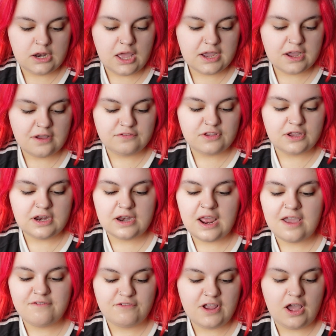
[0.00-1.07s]
Like I've done in
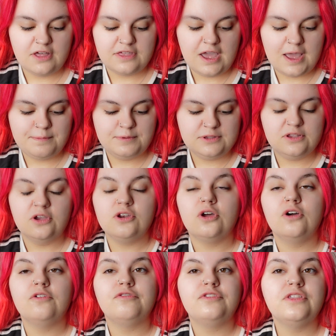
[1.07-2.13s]
every other episode
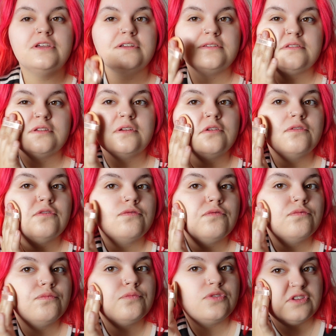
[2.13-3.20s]
of this
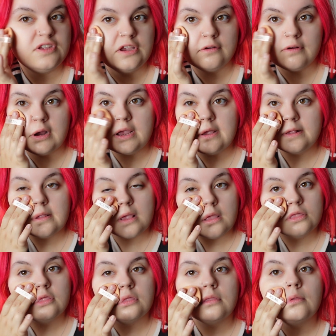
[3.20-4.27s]
series,
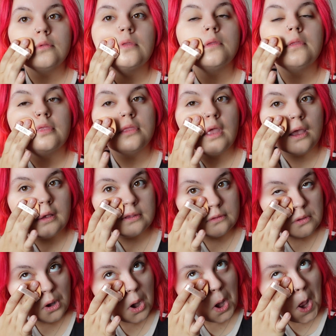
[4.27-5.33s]
there
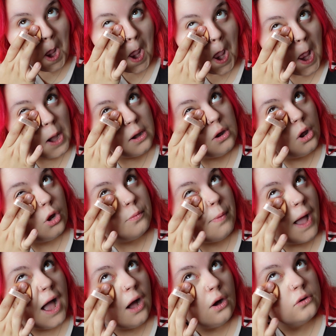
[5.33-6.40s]
is no
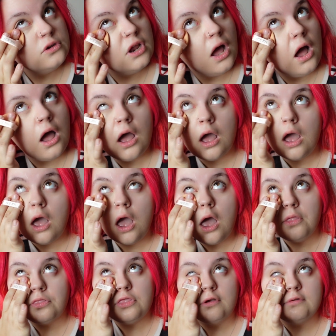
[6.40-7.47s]
powder,
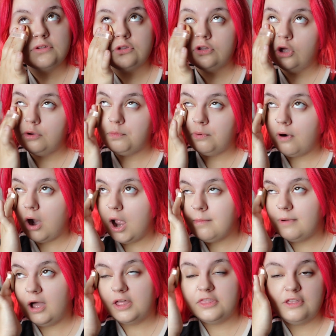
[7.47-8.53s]
there is no
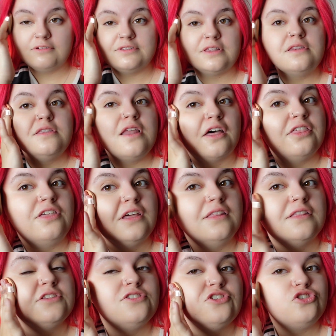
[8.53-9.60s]
primer, there's nothing.
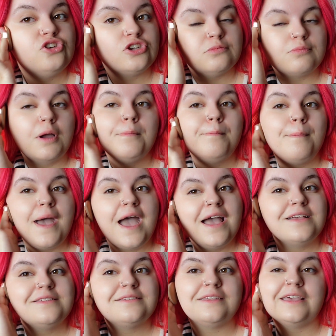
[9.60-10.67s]
This is just my
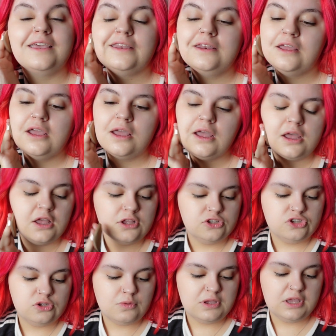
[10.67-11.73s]
bare skin,
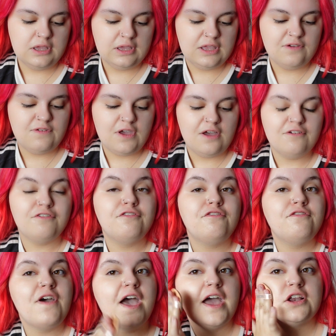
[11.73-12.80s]
so we can give it a
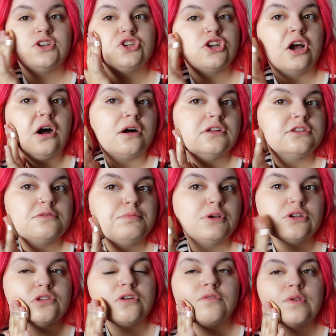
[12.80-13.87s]
fair chance,
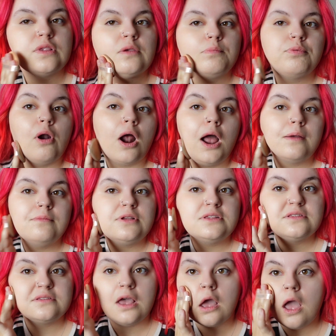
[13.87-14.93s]
because obviously
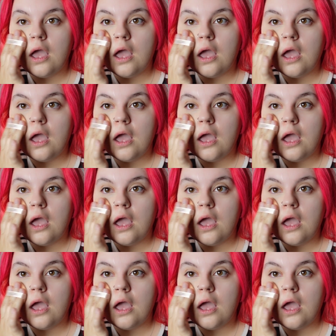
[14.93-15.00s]
primers